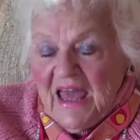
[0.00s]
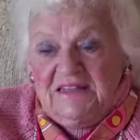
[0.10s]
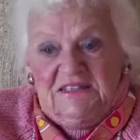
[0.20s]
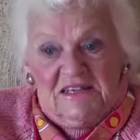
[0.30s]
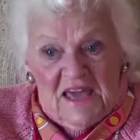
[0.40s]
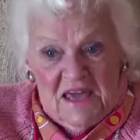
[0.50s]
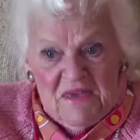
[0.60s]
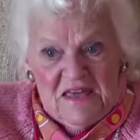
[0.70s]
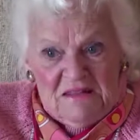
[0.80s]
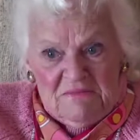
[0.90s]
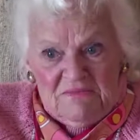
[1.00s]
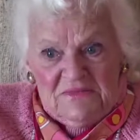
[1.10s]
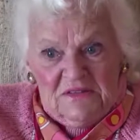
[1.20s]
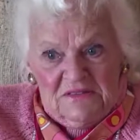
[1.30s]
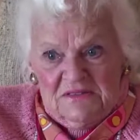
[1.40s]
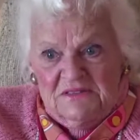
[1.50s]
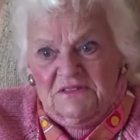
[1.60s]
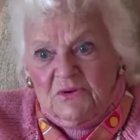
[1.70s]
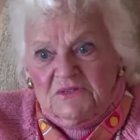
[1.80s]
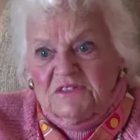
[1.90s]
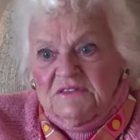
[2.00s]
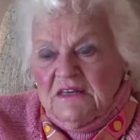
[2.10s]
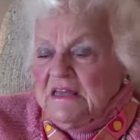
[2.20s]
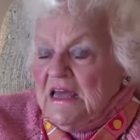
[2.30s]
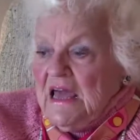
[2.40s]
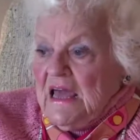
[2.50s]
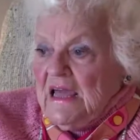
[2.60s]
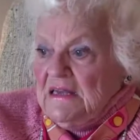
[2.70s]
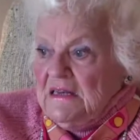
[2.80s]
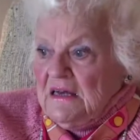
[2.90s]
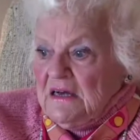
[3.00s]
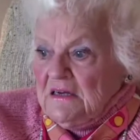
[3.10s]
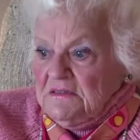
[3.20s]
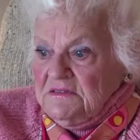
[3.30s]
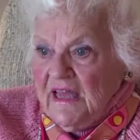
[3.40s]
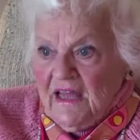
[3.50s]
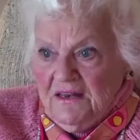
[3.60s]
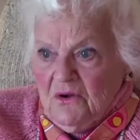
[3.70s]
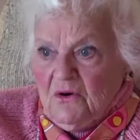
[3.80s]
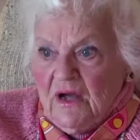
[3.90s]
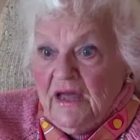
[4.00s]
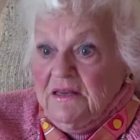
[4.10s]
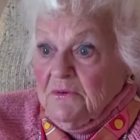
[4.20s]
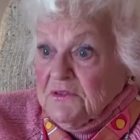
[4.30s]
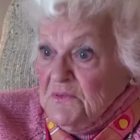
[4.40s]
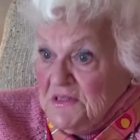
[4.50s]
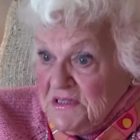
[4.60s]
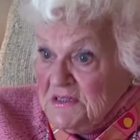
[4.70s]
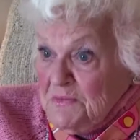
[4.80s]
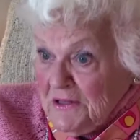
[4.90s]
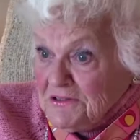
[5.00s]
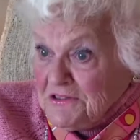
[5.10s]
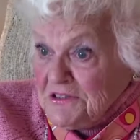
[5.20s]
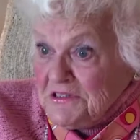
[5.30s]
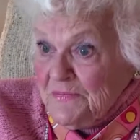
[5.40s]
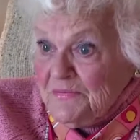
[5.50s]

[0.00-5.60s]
and she came in to the store. So they, and uh, Dad knew her, and it was Mrs. Melchers.